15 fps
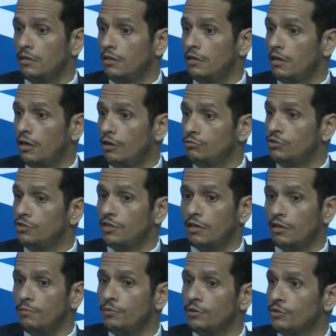launch their
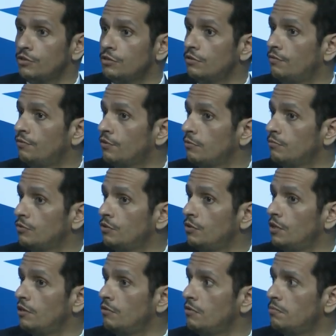reports from
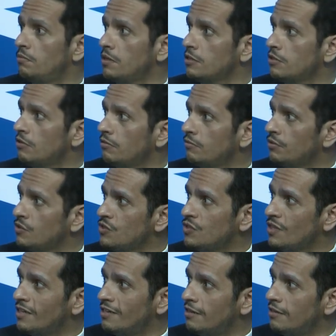Doha with press conferences,
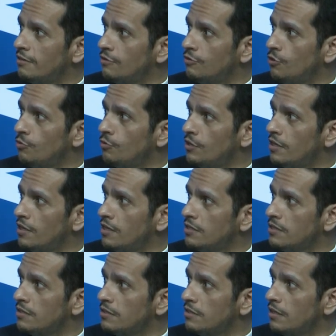and no one
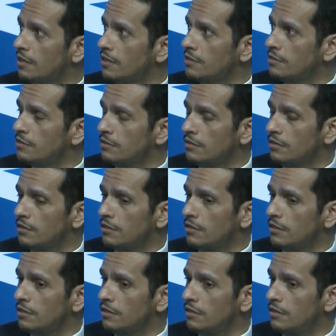has, has uh, uh